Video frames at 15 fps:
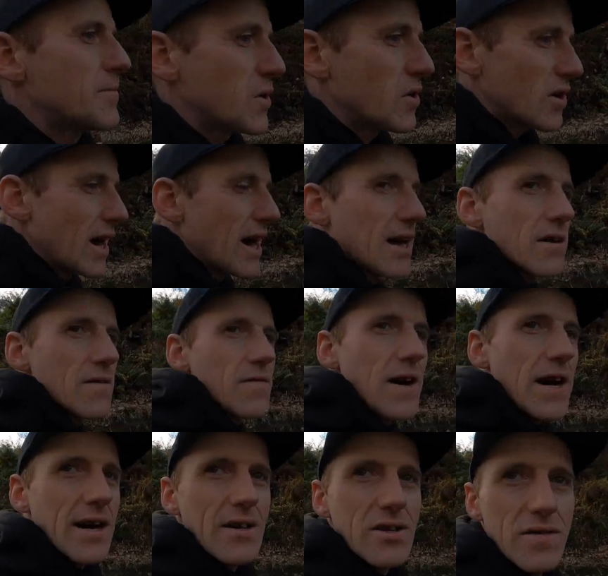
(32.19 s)
or
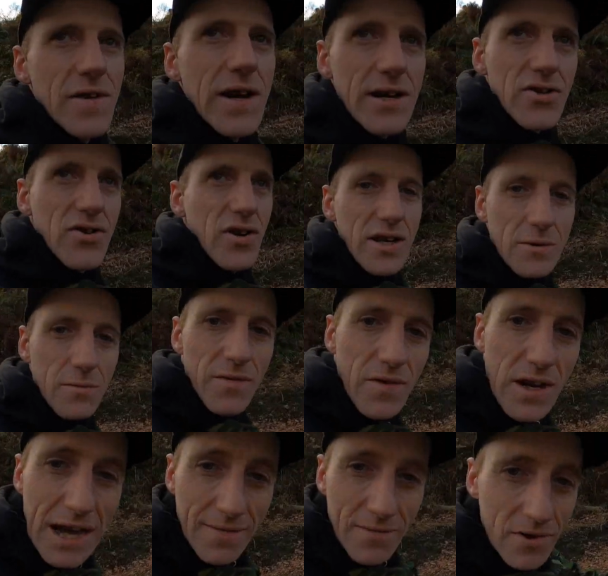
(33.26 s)
artifacts of history that we've
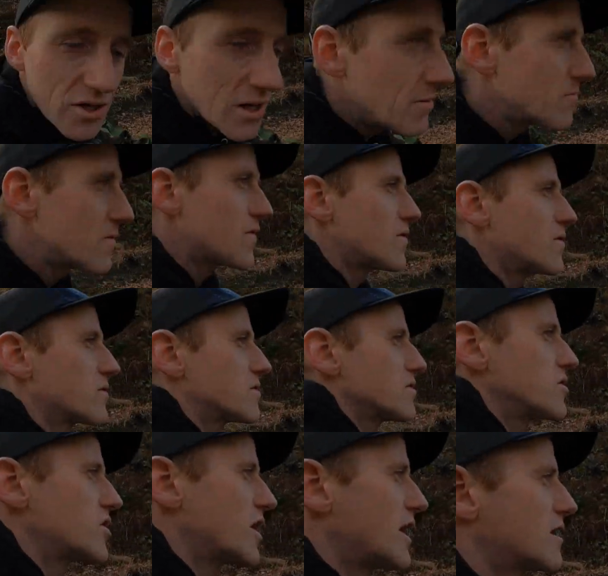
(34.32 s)
never seen before on
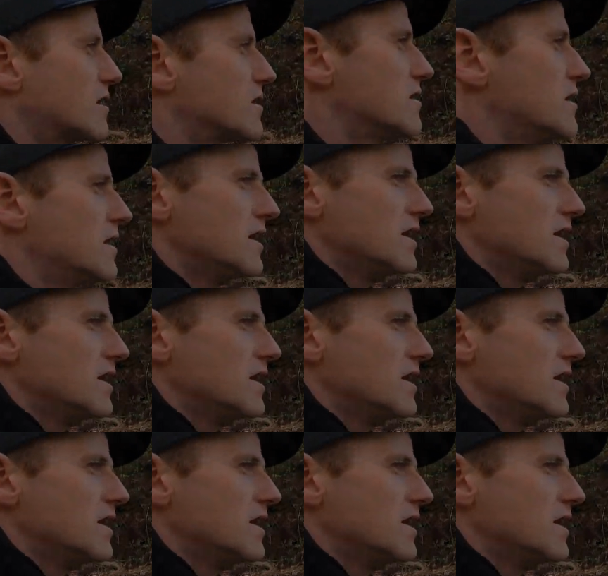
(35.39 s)
the channel.